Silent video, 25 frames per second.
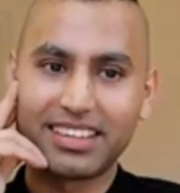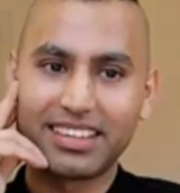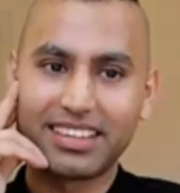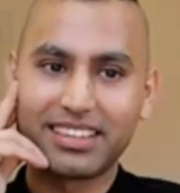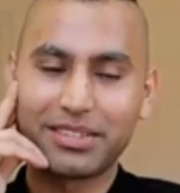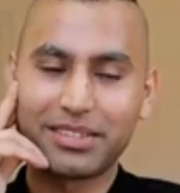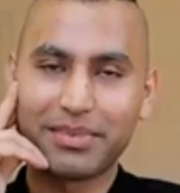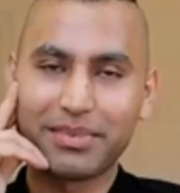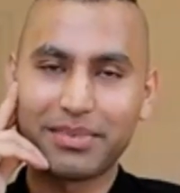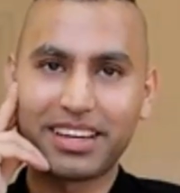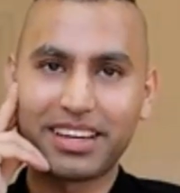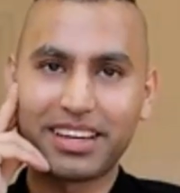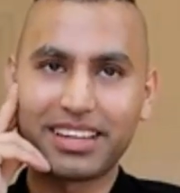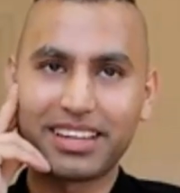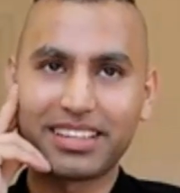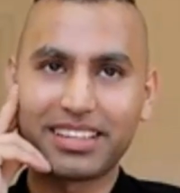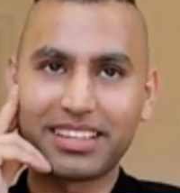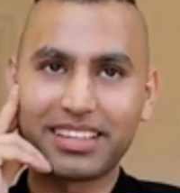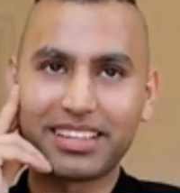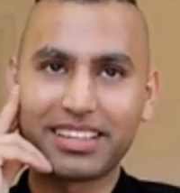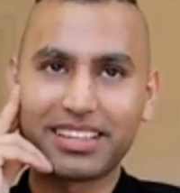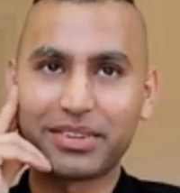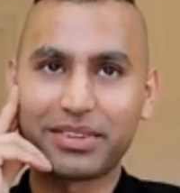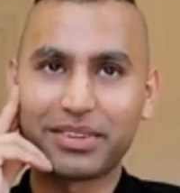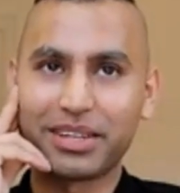it in the
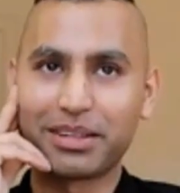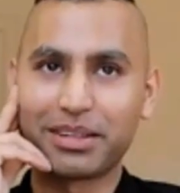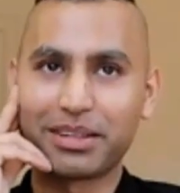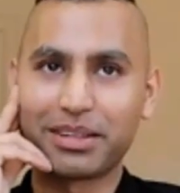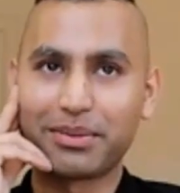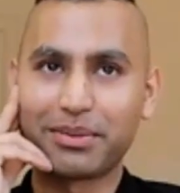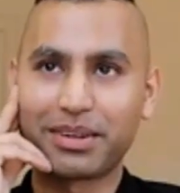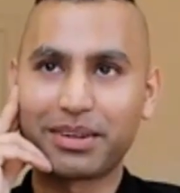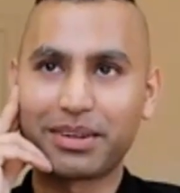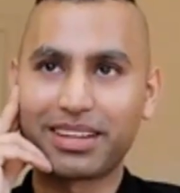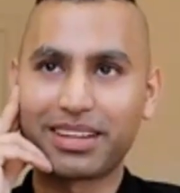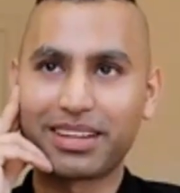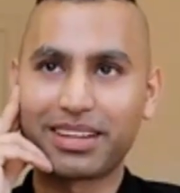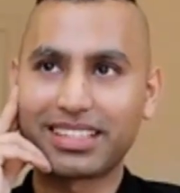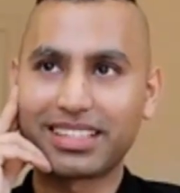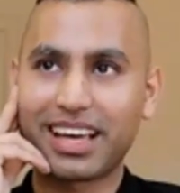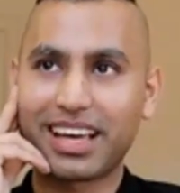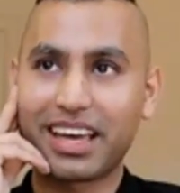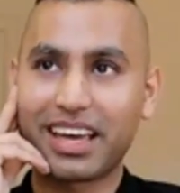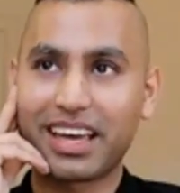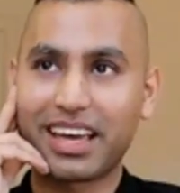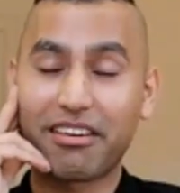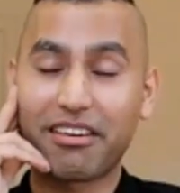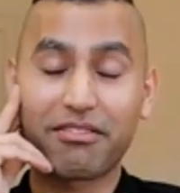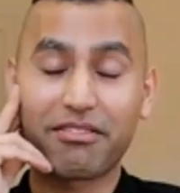real world I have
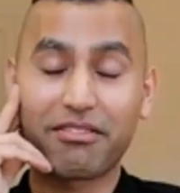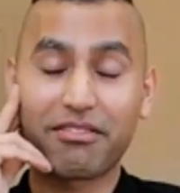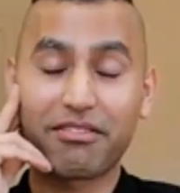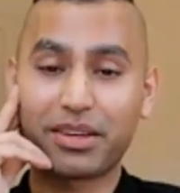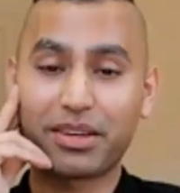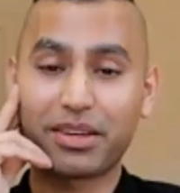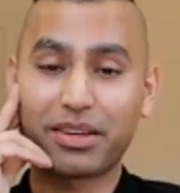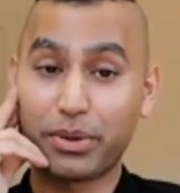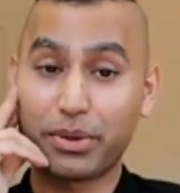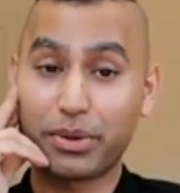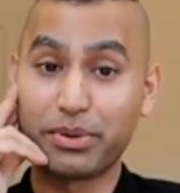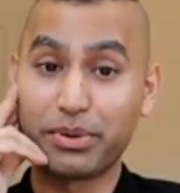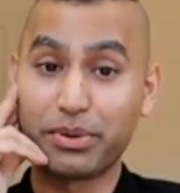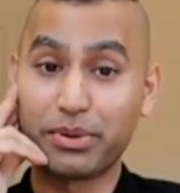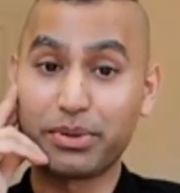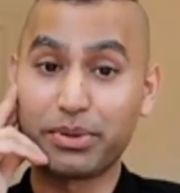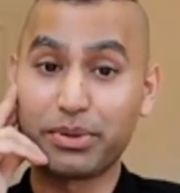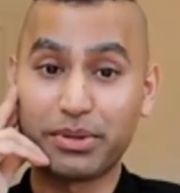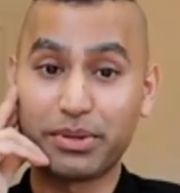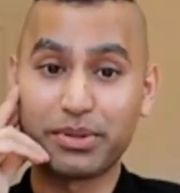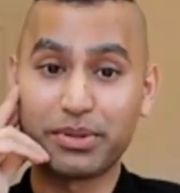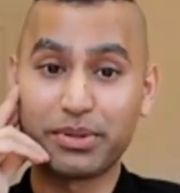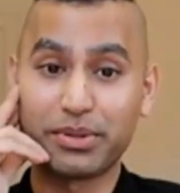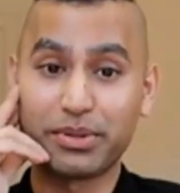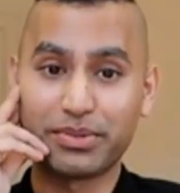like huge
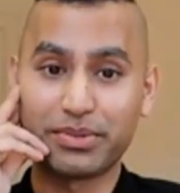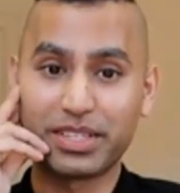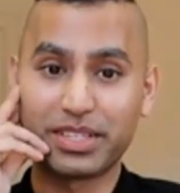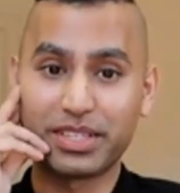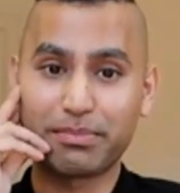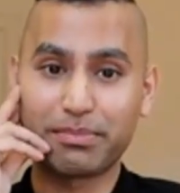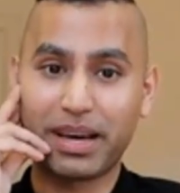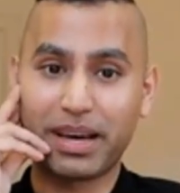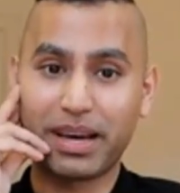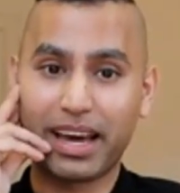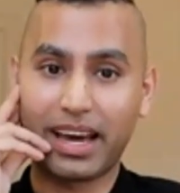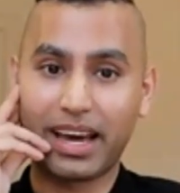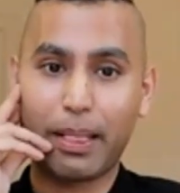respect.